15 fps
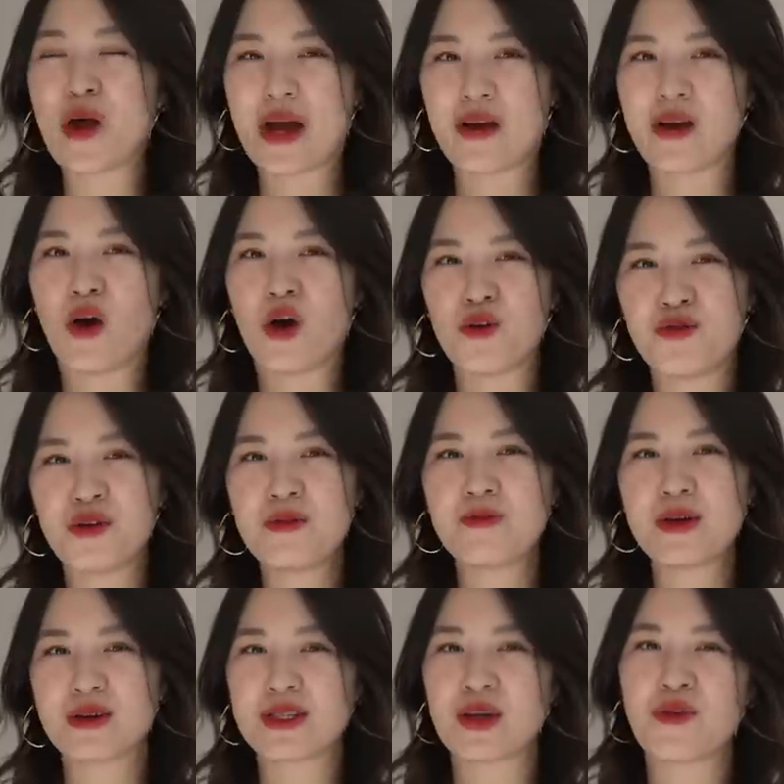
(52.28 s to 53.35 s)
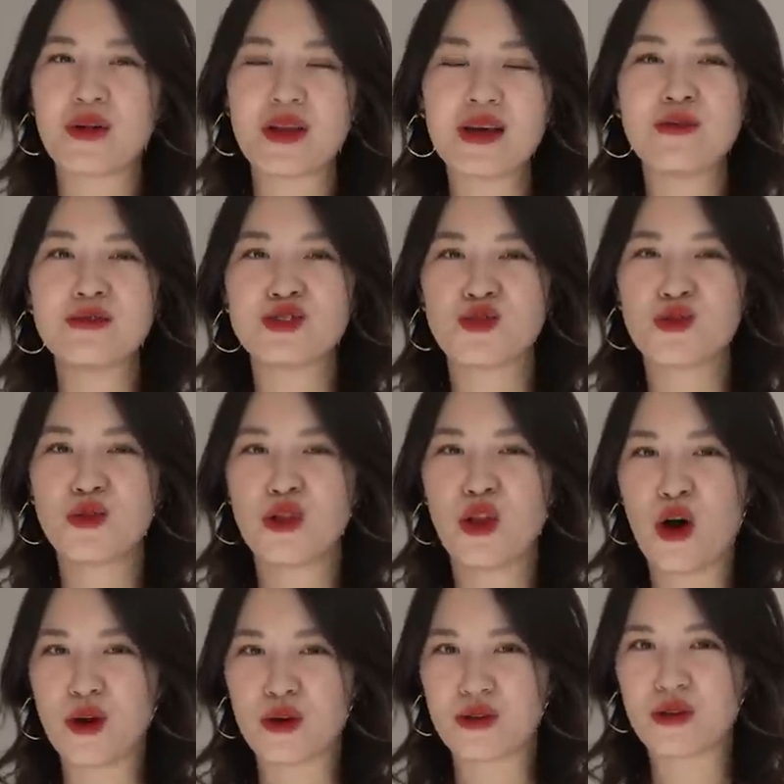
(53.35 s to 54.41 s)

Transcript: wear it often because I felt like it was too long.